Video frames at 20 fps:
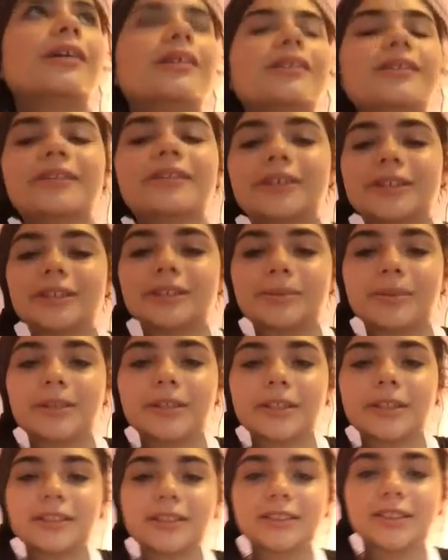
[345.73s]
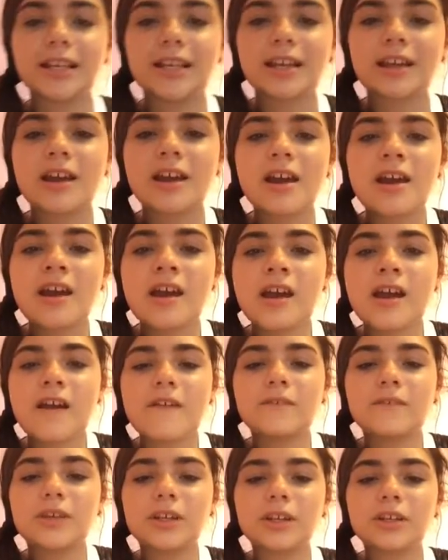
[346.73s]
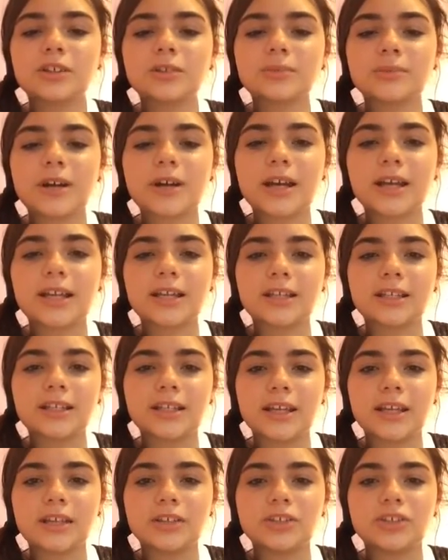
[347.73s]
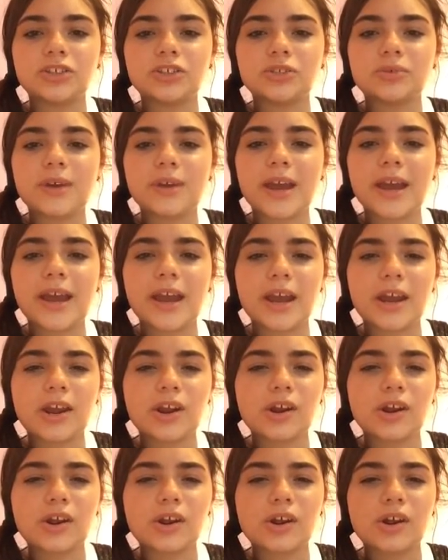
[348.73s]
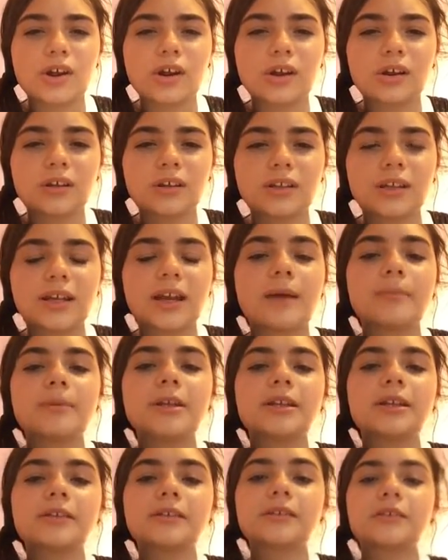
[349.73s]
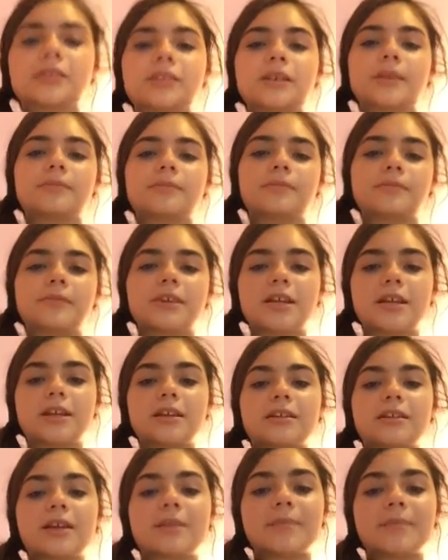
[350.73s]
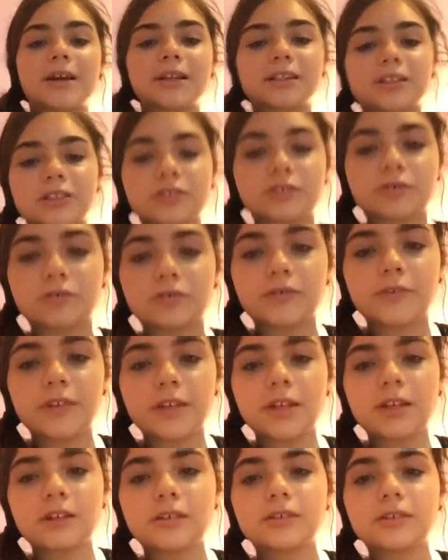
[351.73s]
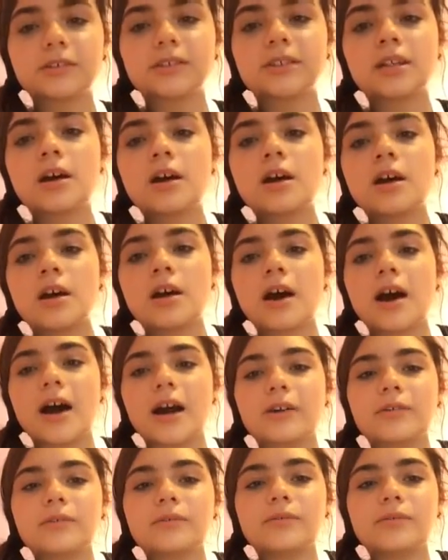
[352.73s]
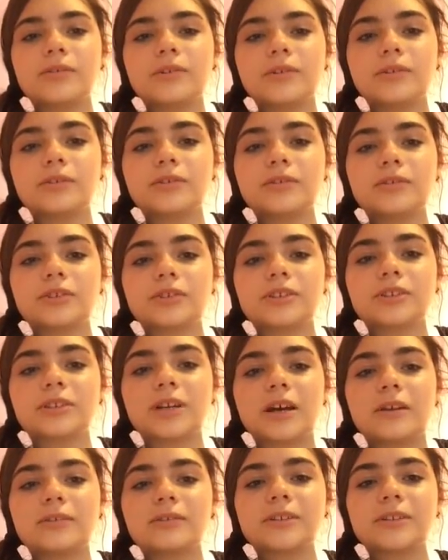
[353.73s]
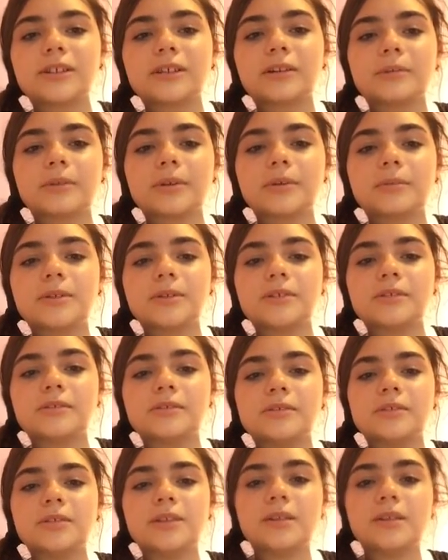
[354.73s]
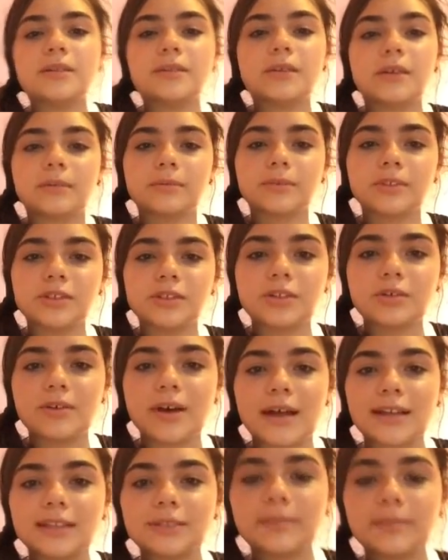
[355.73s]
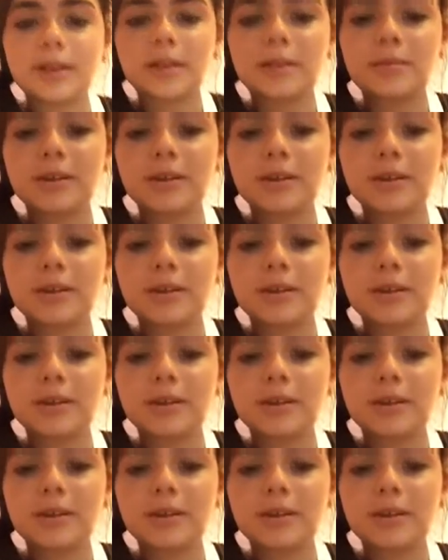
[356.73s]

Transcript: How do I explain this? Like, videos where I can, like, do hair. Like, I mean, because I'm thinking, like, back to school videos. I don't, there's, I don't think I'm going to be able to do as many